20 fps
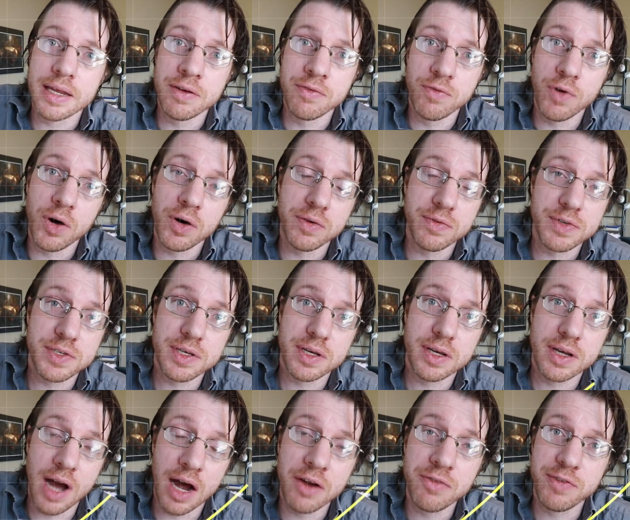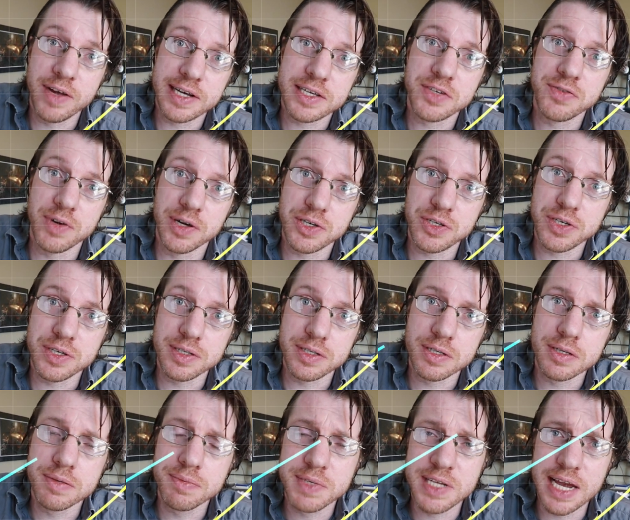involves convex functions,
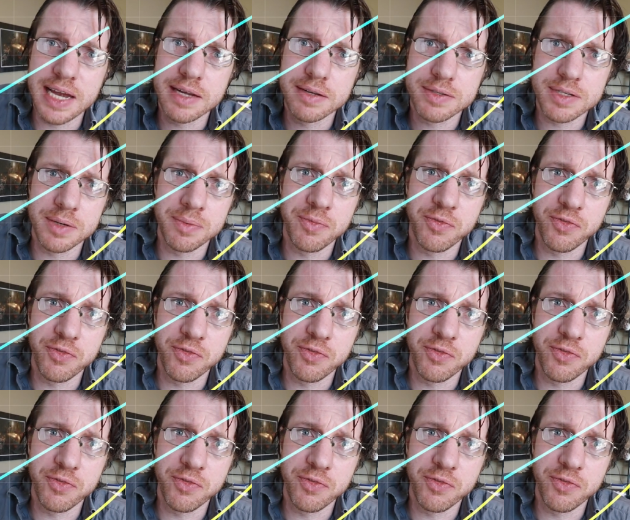say some